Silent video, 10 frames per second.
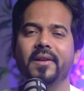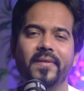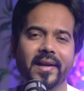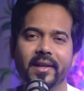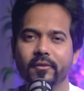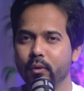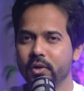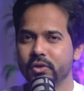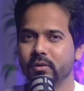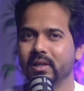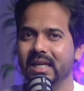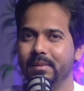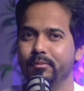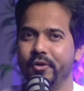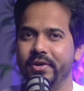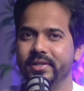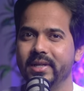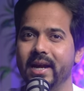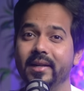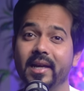In fact, they are focused on the key points
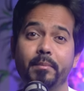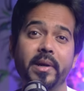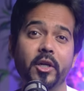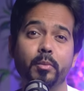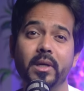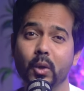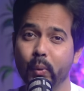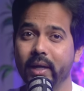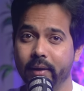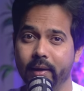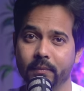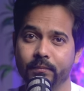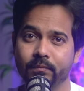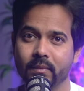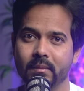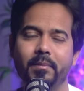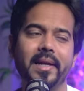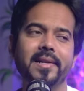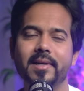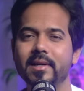and they are meant to be a quick read.
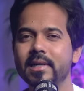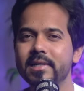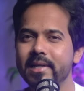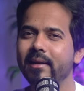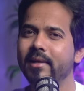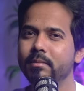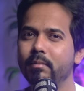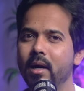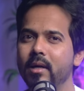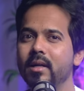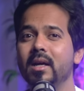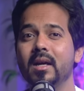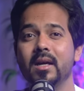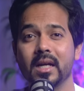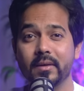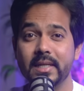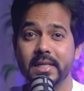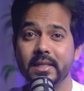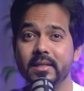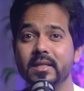Please understand this part. Cover
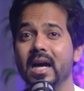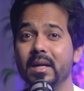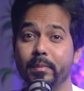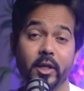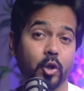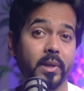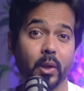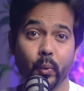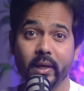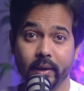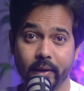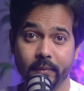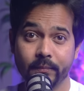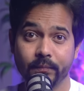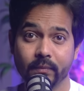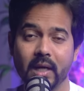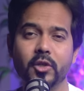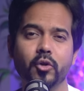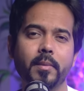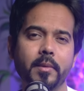letters are meant to be quick read.
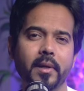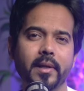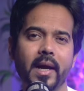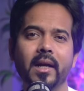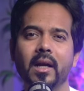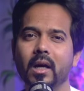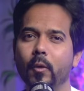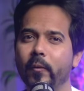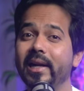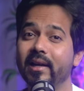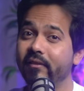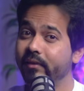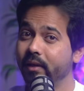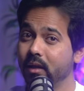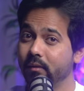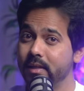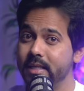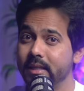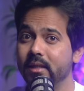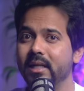Also remember that a well-crafted cover
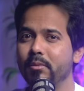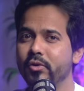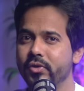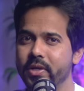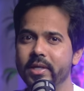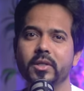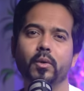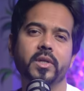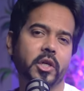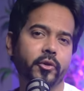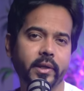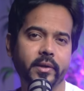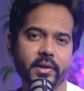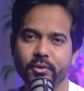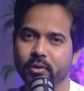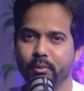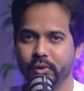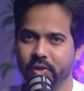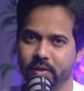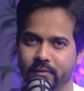letter demonstrates your genuine interest to the
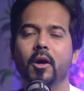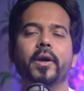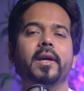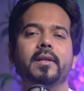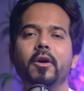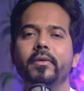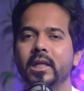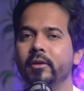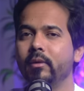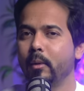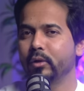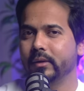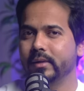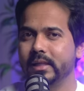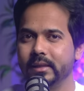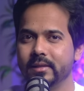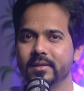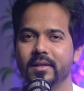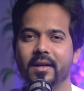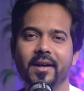position. Okay, now enough about cover
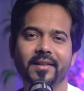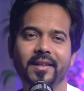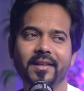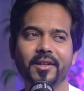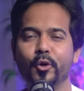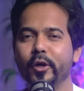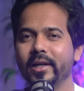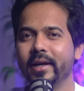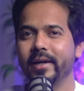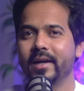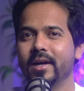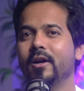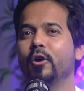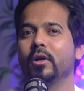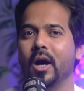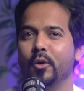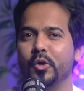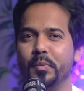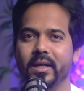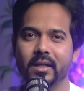letters. I think you got an idea on how to
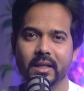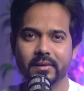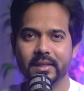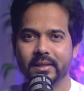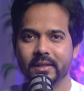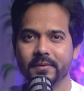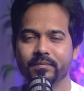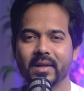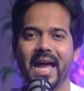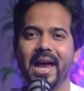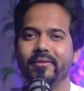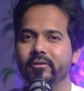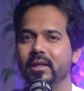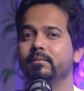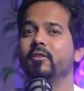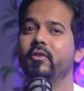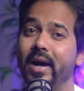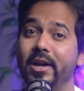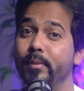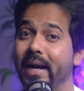make a cover letter. I have developed
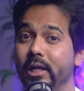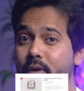5 brand